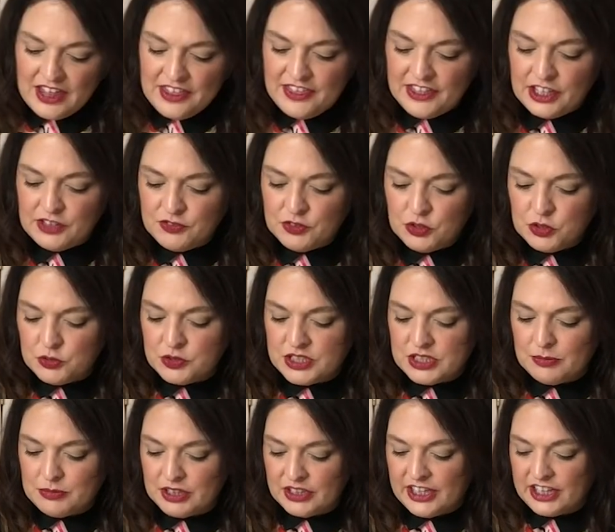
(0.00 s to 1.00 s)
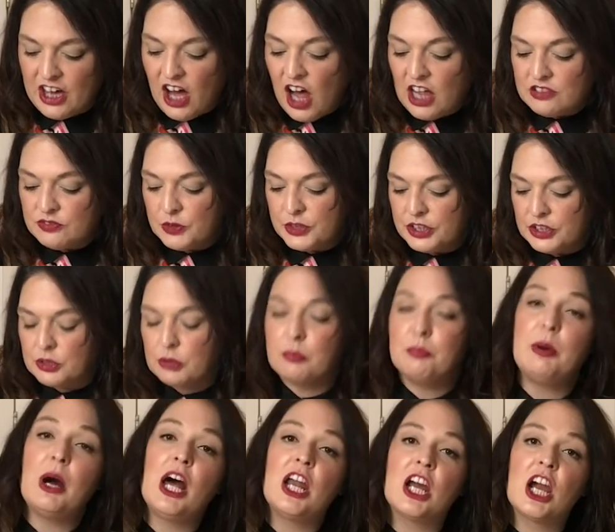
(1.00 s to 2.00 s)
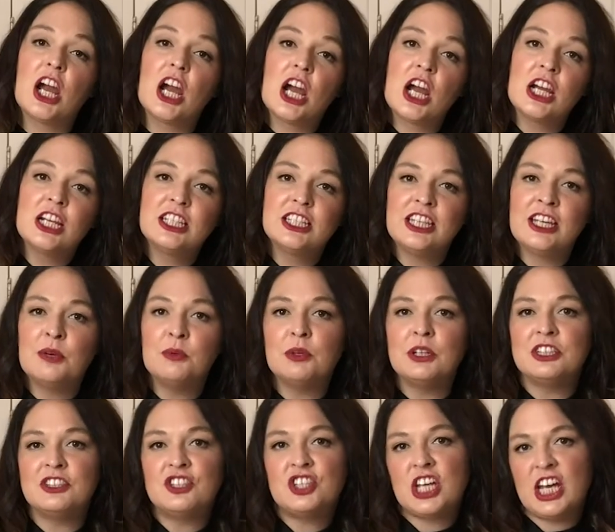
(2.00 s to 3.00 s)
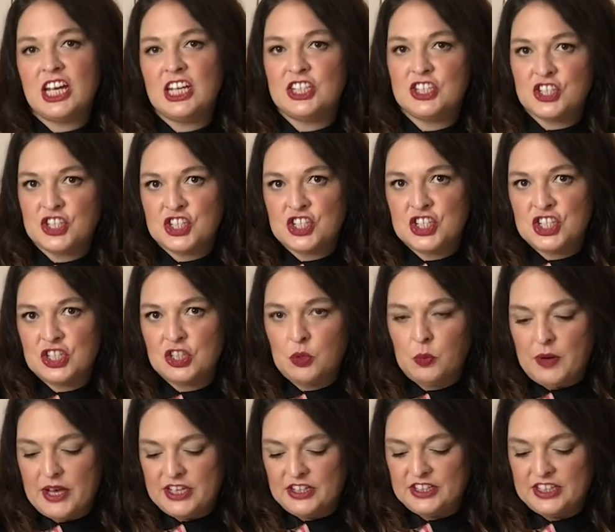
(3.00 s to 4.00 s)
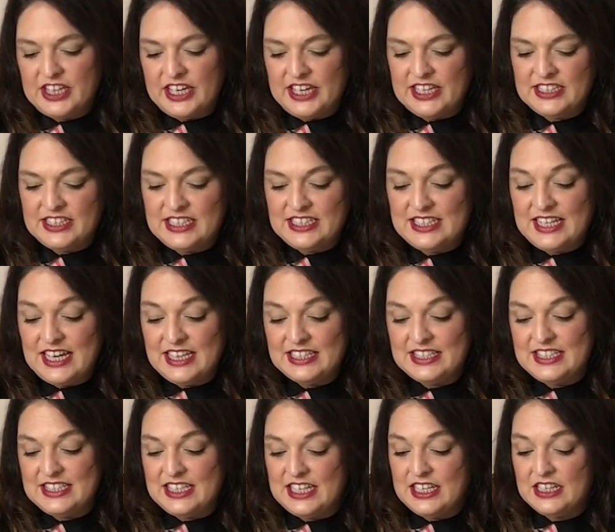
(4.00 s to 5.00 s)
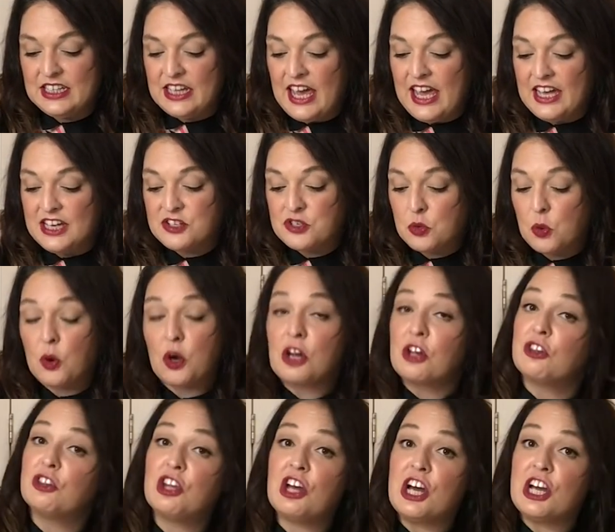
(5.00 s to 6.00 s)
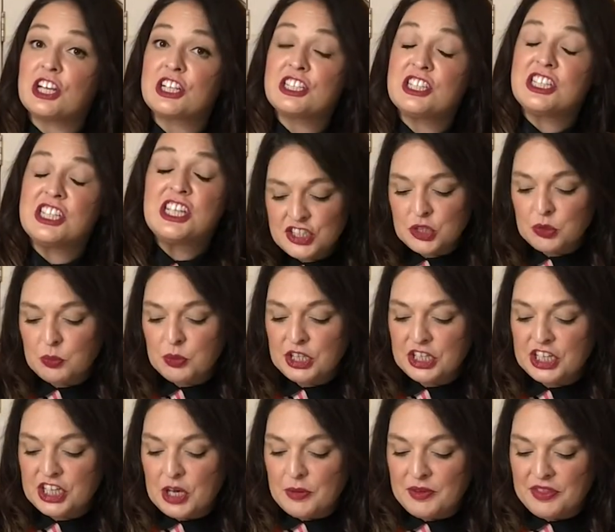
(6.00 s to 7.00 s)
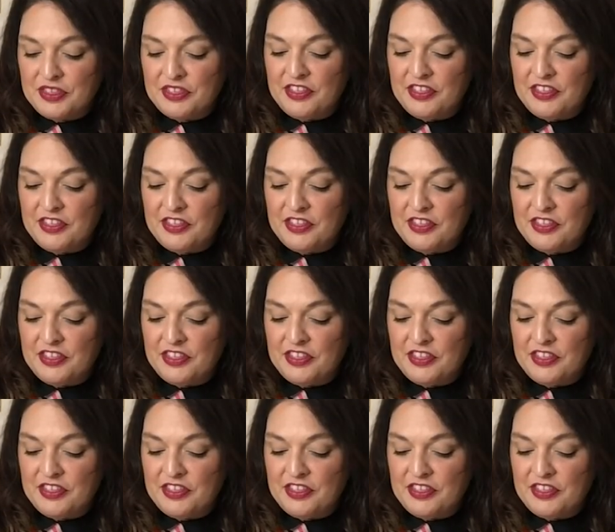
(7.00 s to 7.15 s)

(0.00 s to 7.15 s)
think if you use something like olive oil or butter, it would change the way your candy tasted and or looked. So we're gonna go with